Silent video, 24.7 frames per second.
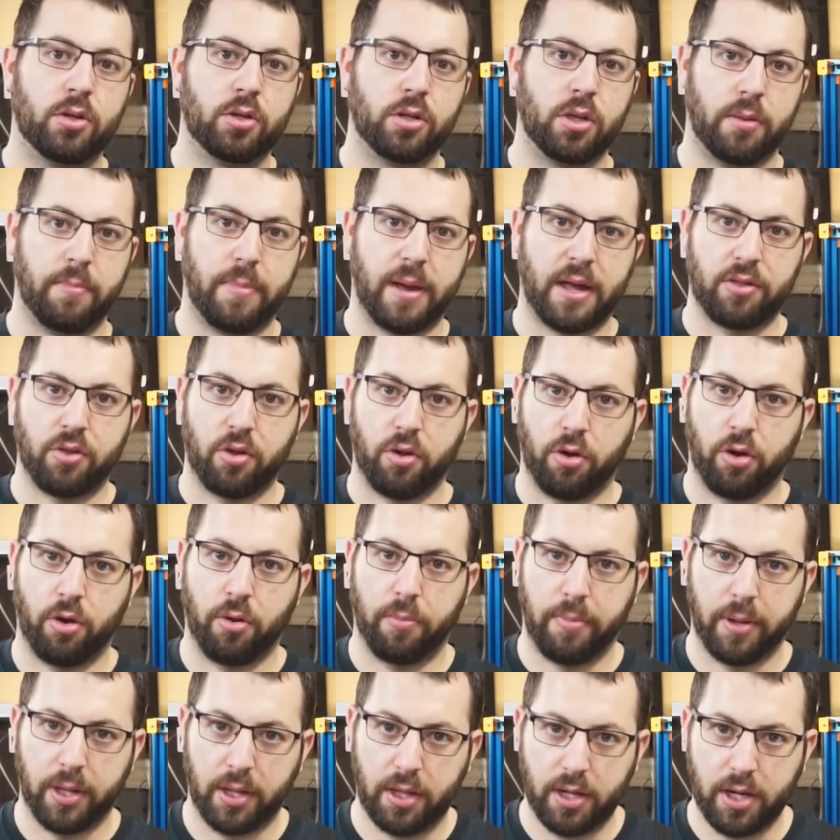to the best of your
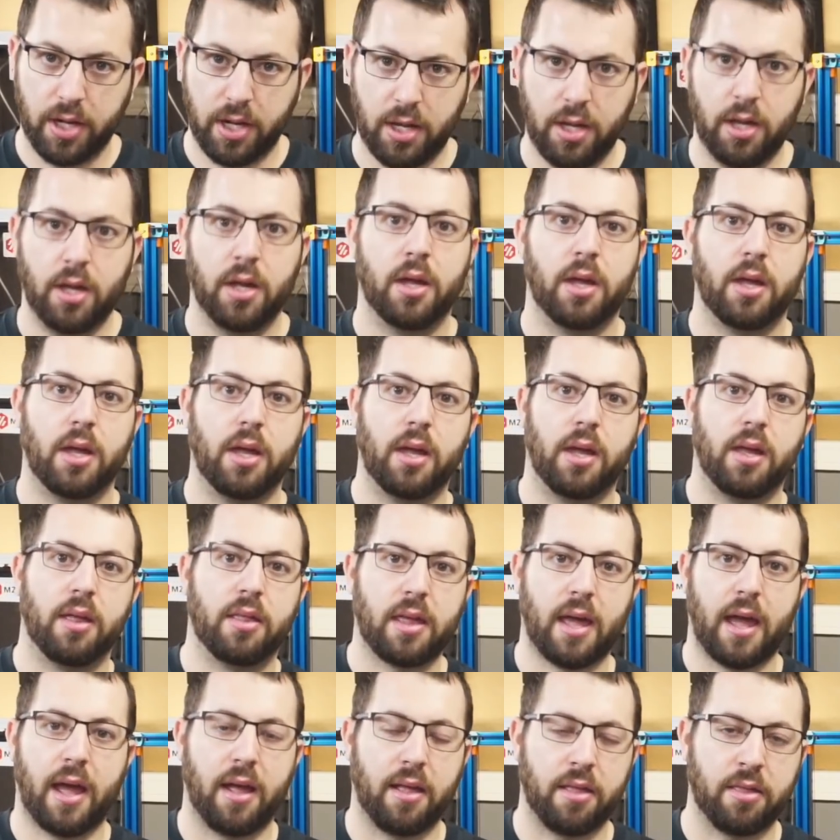ability, is
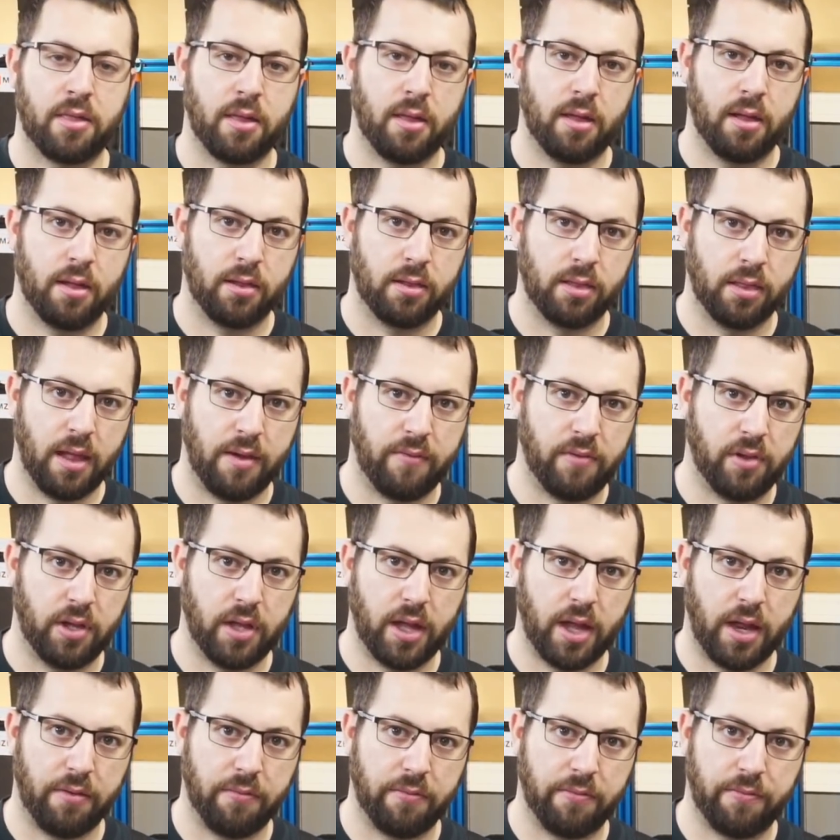as level
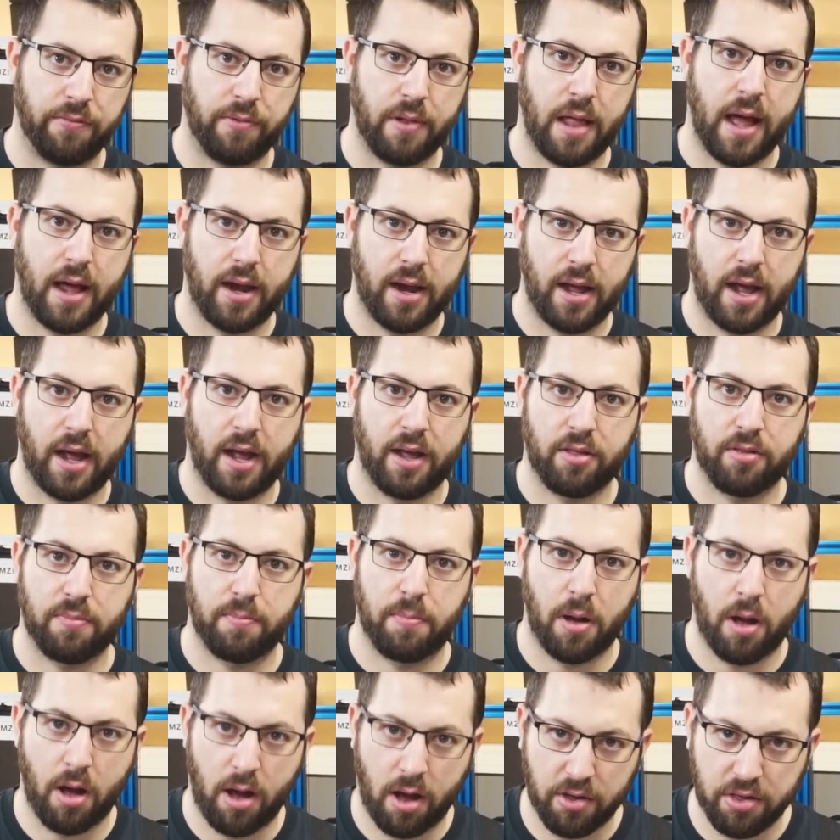and flat as
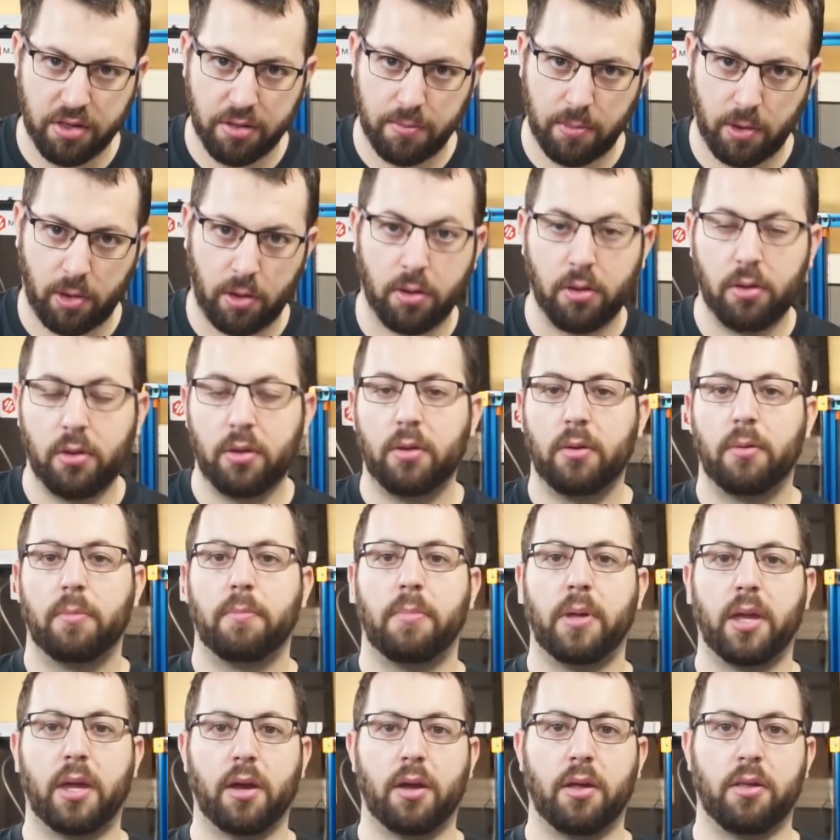possible
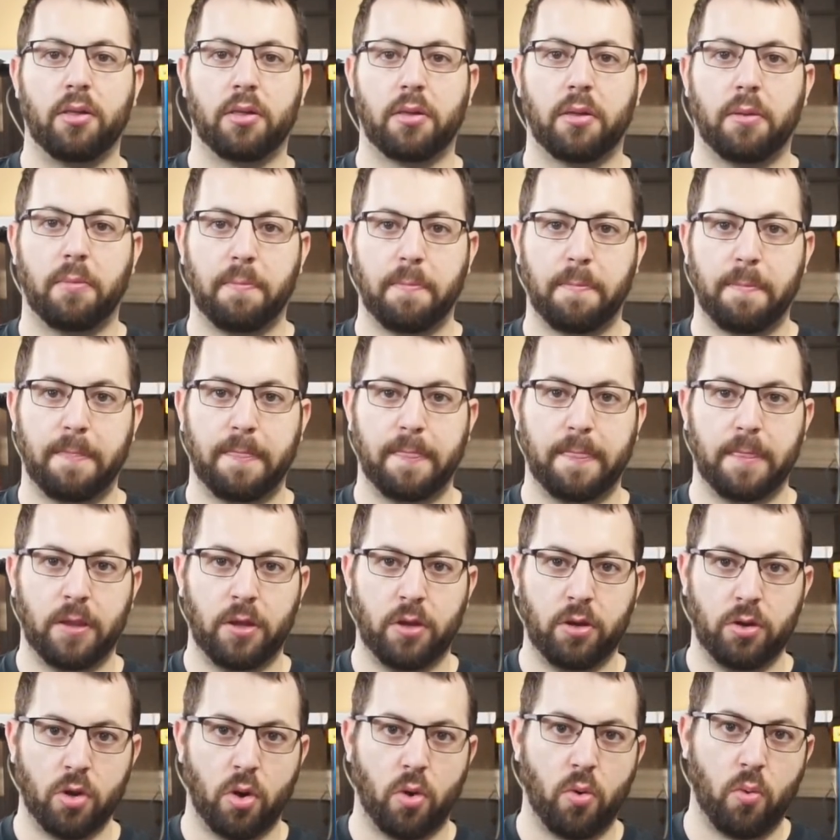because you
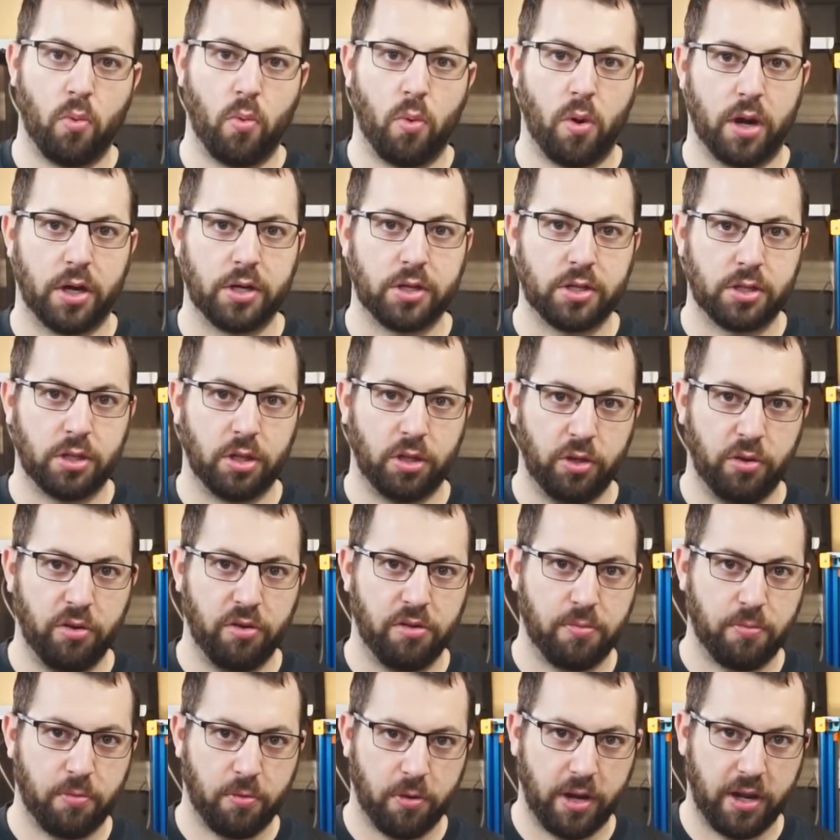don't want to lose
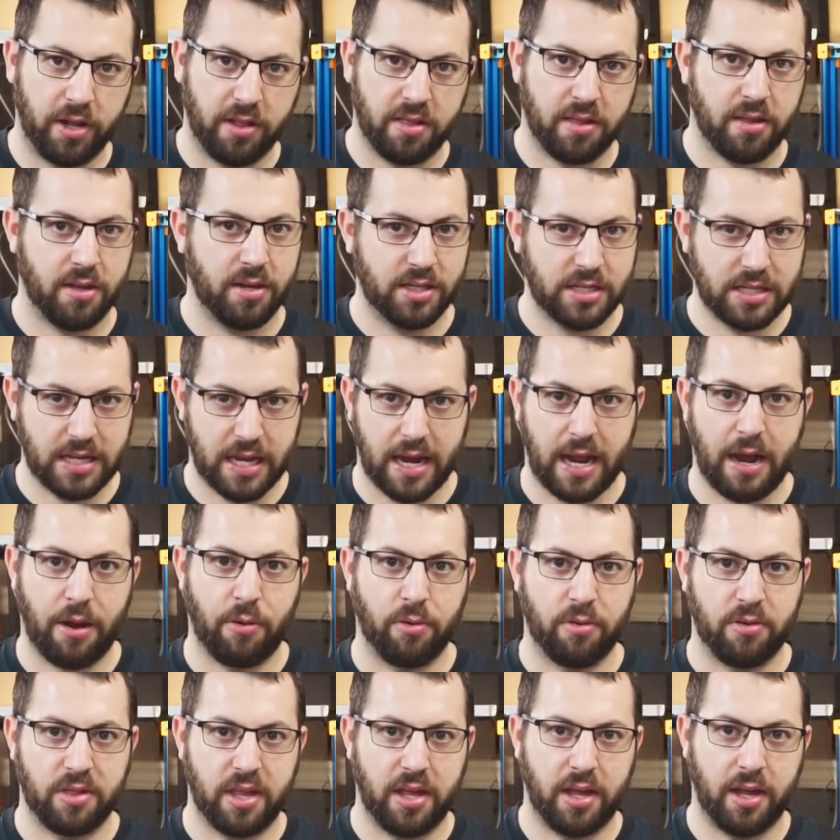prints 10
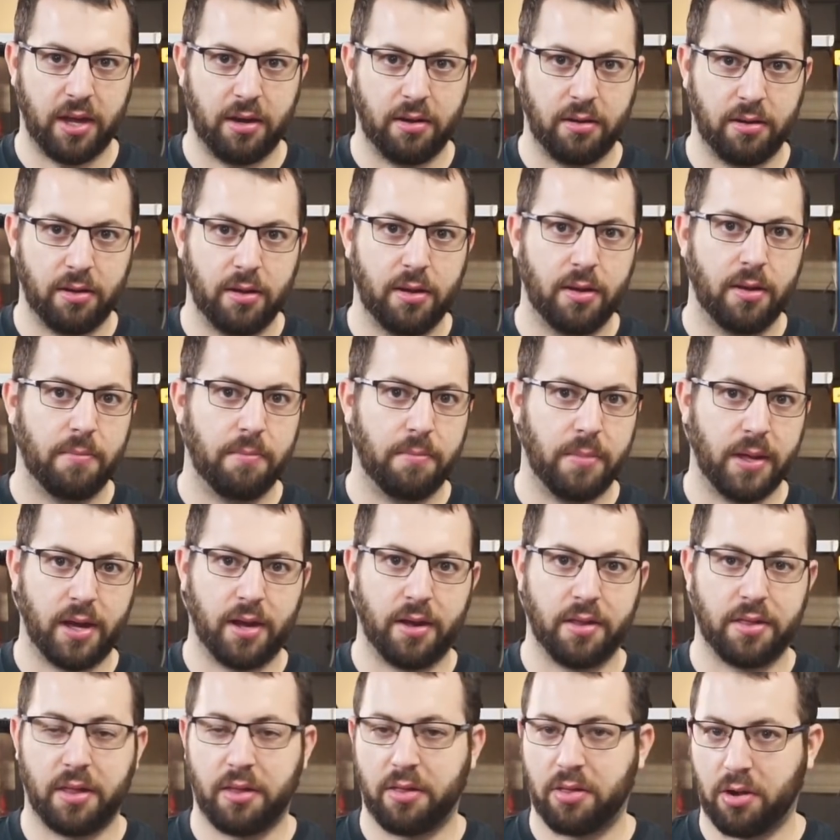hours in
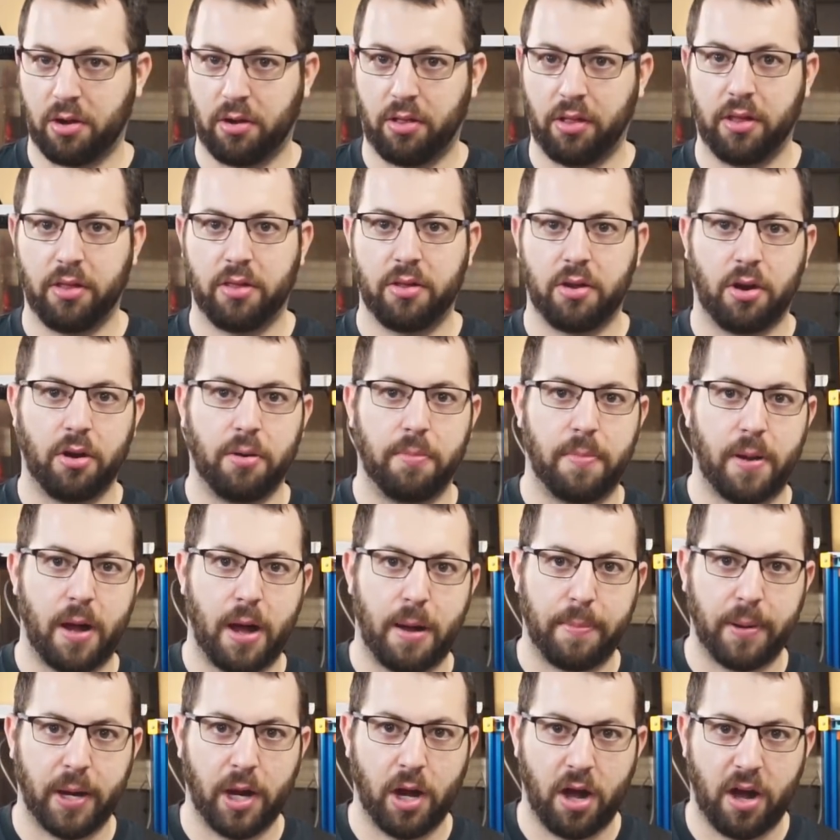because they suddenly started
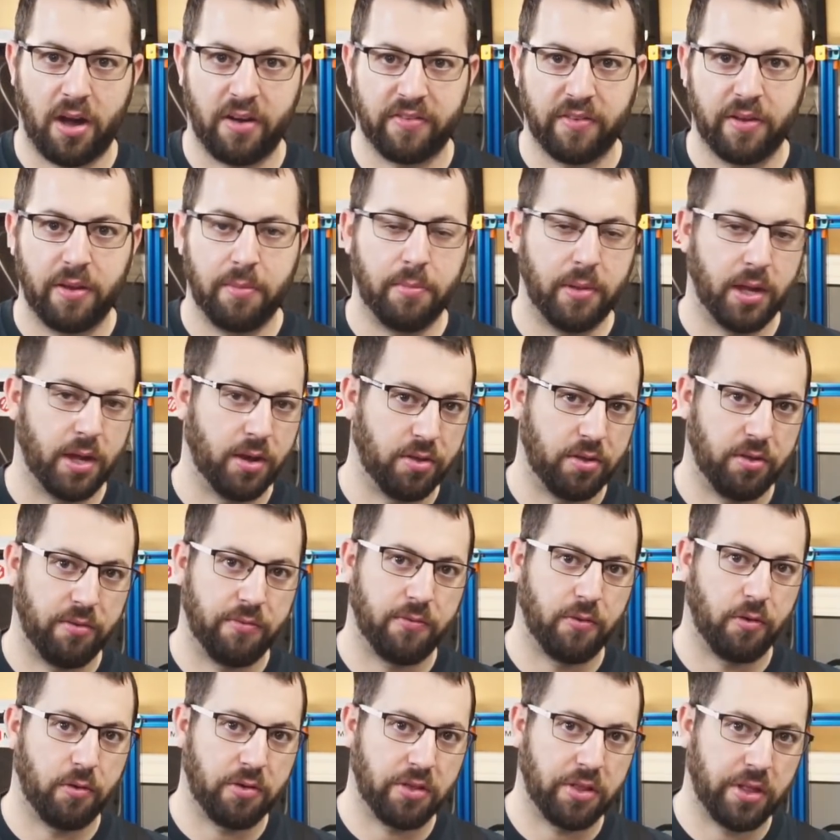popping off because your
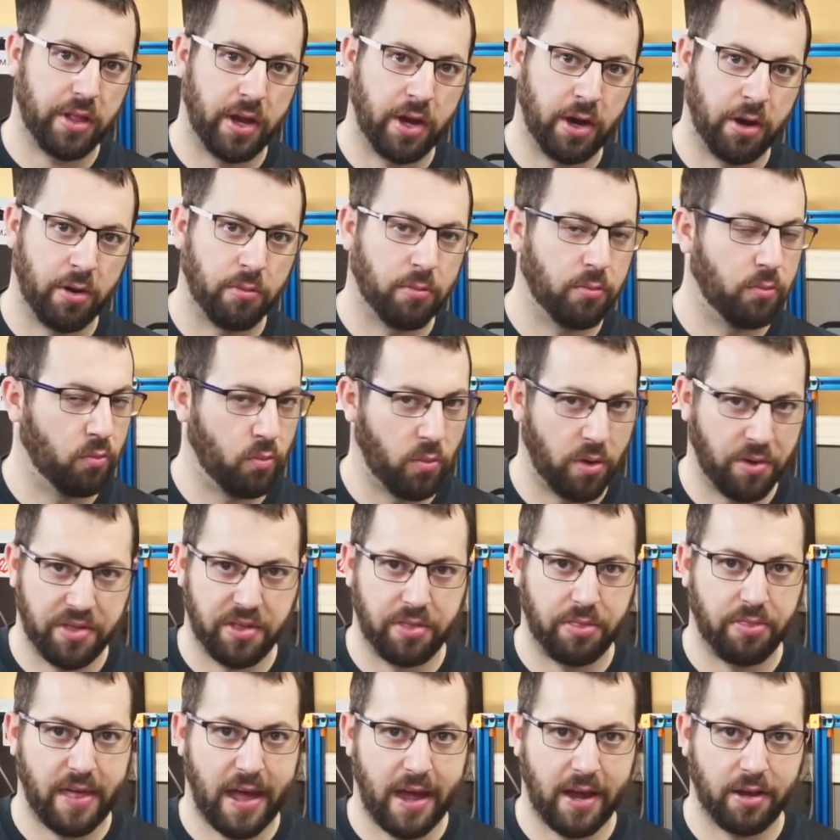first layer
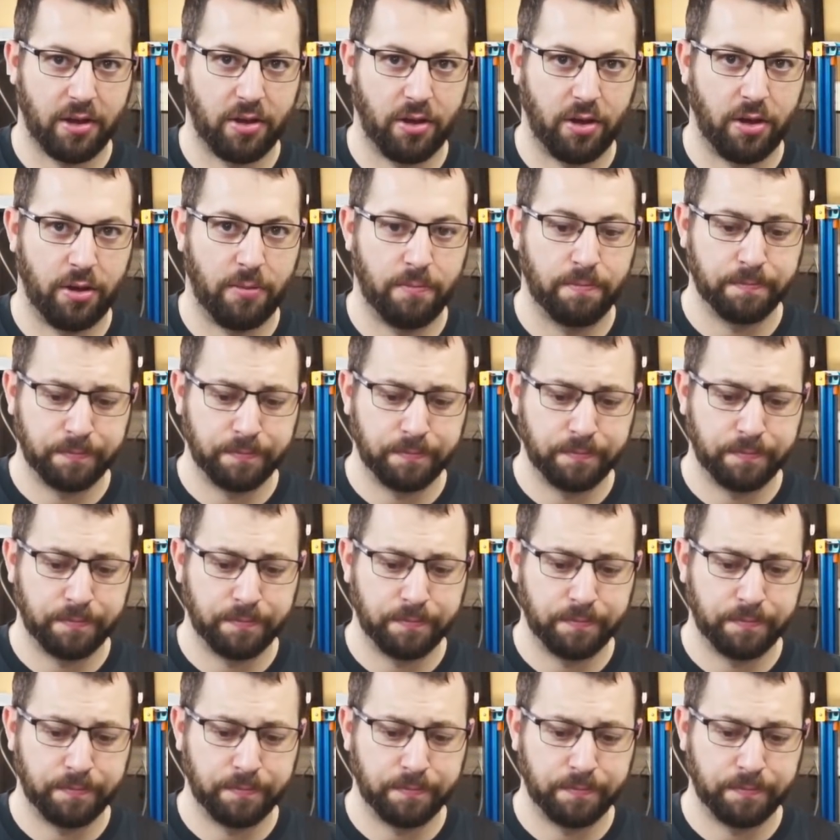wasn't that good.